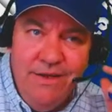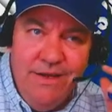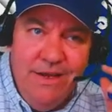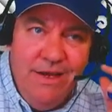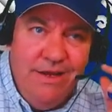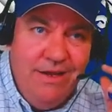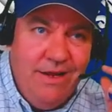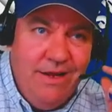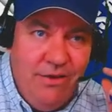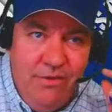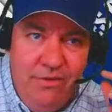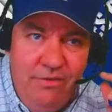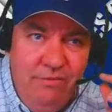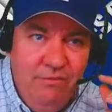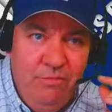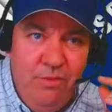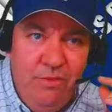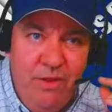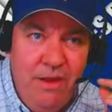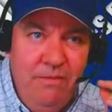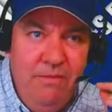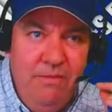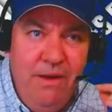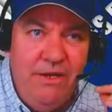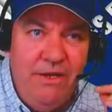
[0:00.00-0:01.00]
And I don't even
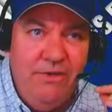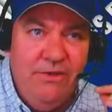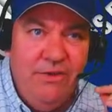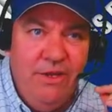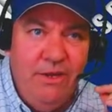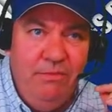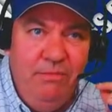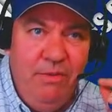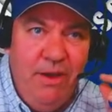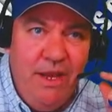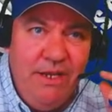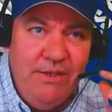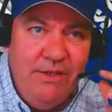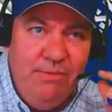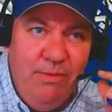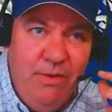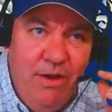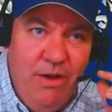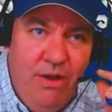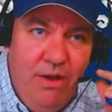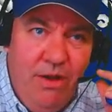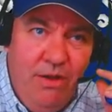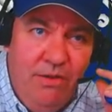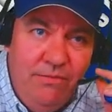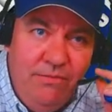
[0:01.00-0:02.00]
play Major League
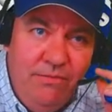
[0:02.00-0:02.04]
Baseball.